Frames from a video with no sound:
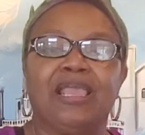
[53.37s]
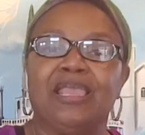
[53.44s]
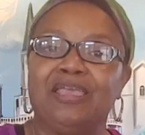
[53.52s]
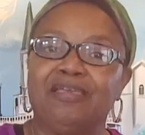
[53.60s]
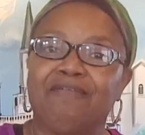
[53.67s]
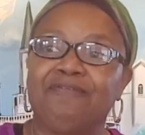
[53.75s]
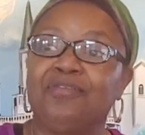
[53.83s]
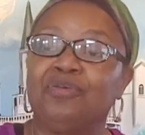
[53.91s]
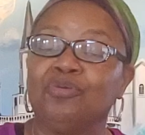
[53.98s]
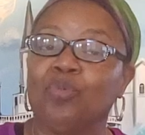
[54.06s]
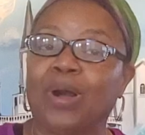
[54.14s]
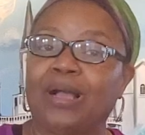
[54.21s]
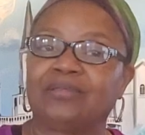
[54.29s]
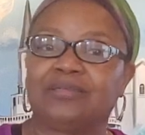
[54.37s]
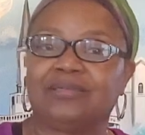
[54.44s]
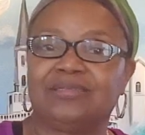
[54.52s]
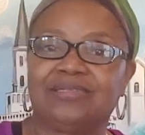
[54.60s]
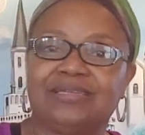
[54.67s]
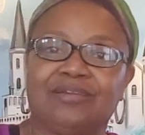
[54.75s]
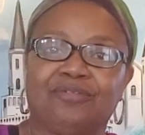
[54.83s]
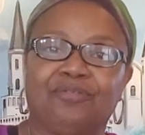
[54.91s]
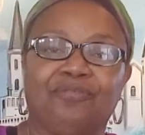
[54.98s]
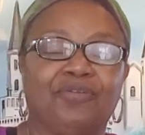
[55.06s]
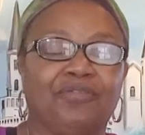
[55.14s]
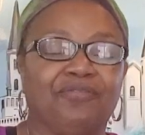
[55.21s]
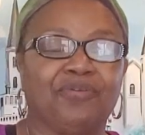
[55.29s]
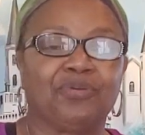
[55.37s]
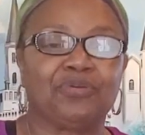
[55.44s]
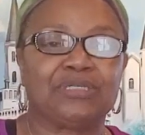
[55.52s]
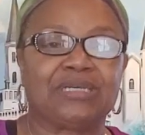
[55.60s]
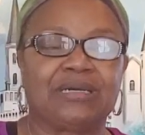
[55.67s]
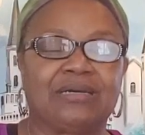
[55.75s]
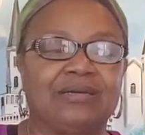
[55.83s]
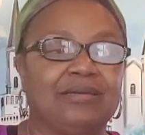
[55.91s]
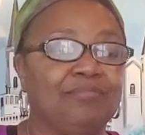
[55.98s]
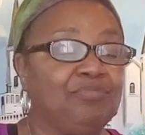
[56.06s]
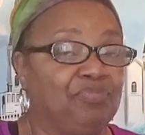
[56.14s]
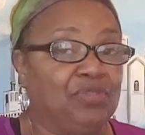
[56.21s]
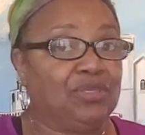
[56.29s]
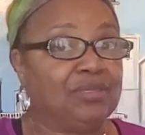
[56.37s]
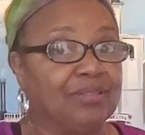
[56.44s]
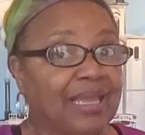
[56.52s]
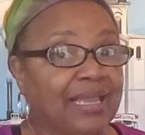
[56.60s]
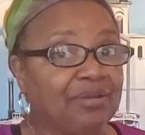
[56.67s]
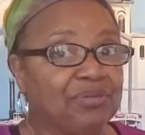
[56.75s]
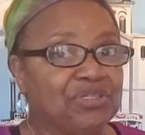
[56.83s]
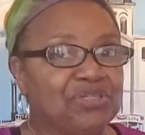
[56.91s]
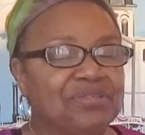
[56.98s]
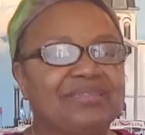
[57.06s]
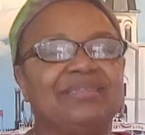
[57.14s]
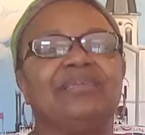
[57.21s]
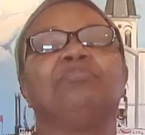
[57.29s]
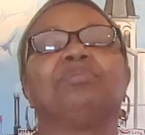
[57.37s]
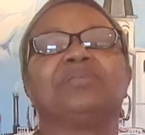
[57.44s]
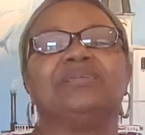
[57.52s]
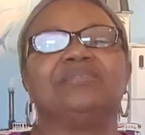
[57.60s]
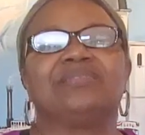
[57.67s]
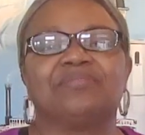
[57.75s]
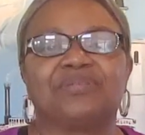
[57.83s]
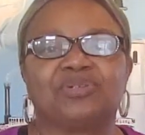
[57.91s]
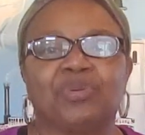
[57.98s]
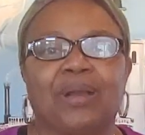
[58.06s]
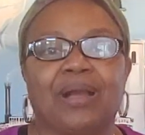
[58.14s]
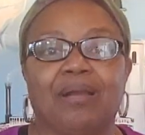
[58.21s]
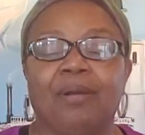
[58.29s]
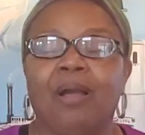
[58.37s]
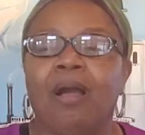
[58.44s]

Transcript: If you're watching this channel for the first time, you like what you see, please subscribe.